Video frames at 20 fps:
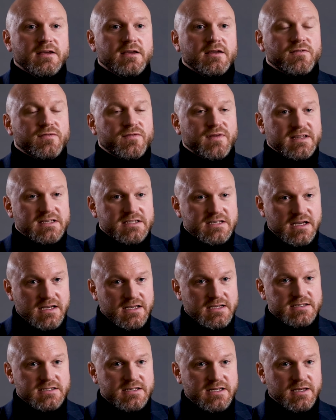
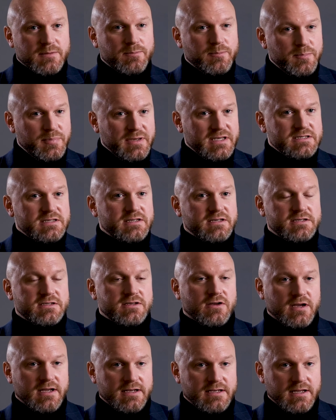fantastic business
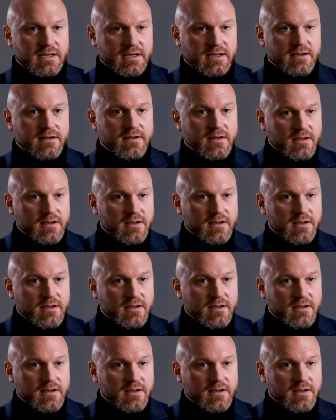idea